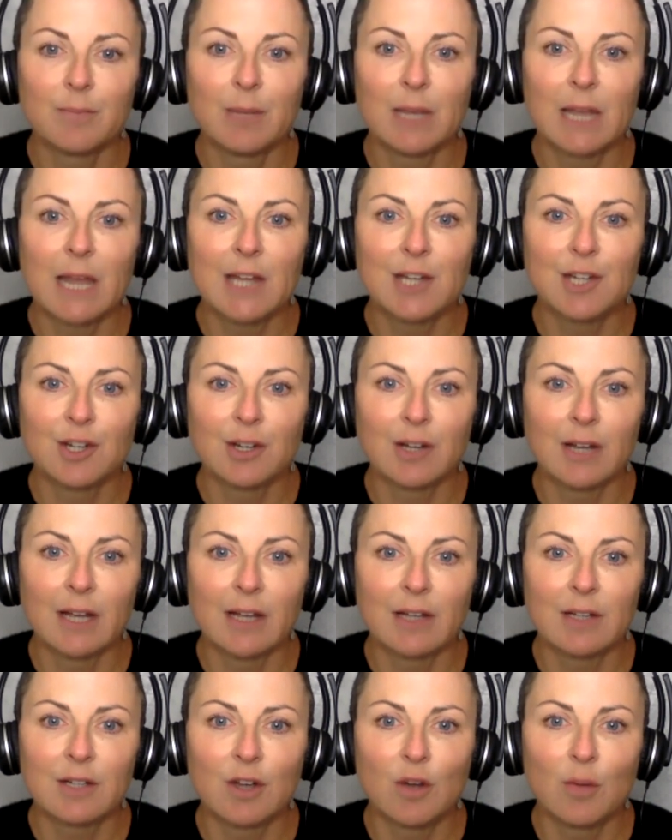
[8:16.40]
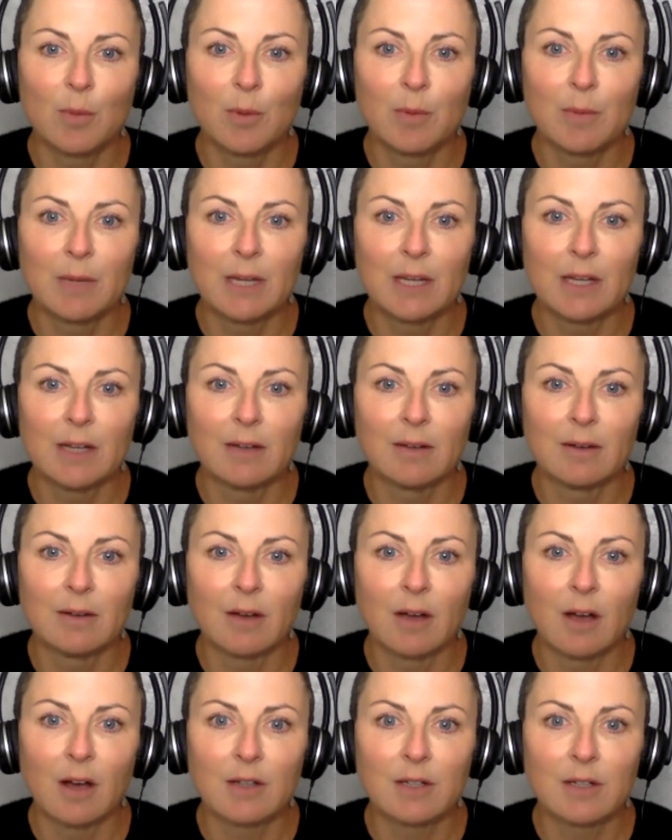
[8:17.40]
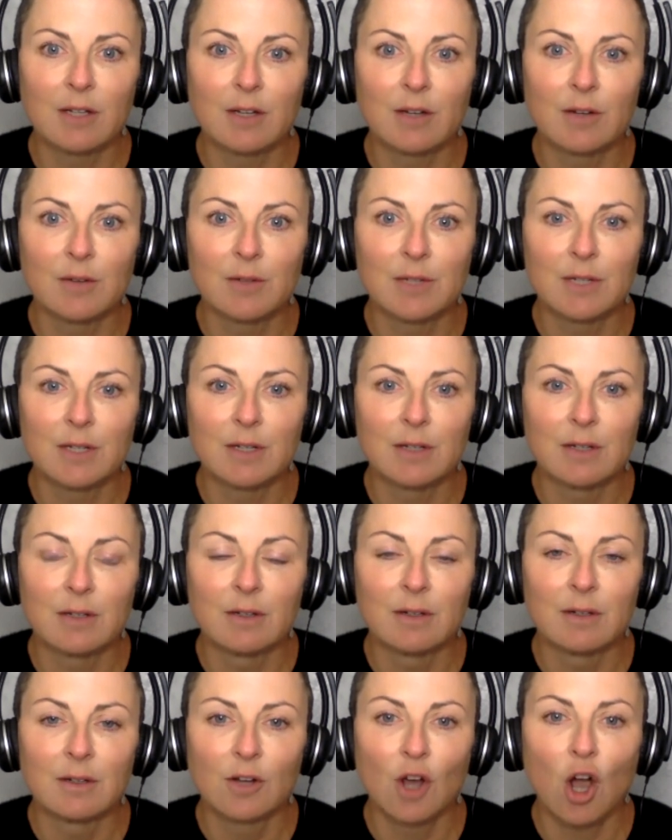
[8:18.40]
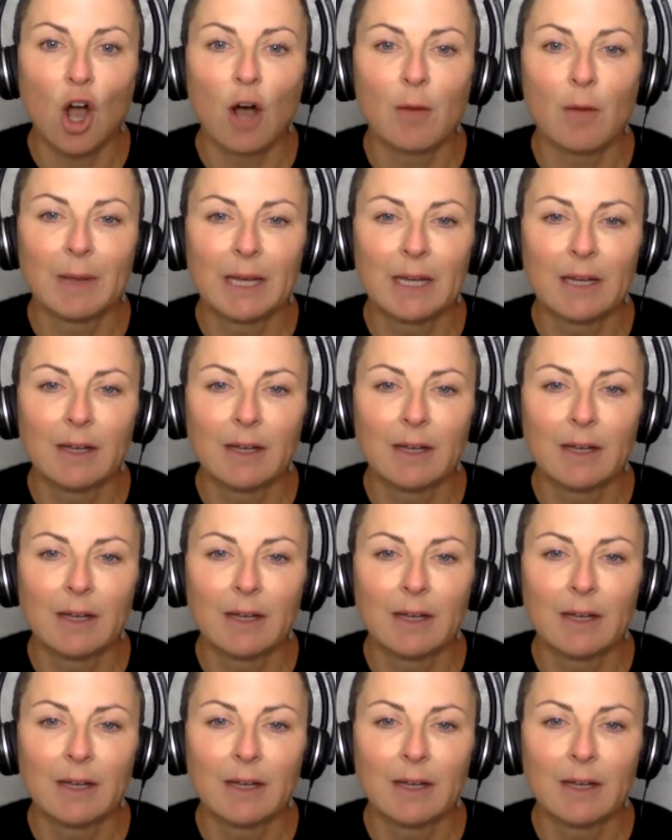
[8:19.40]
pleasure, like dopamine, oxytocin, calming.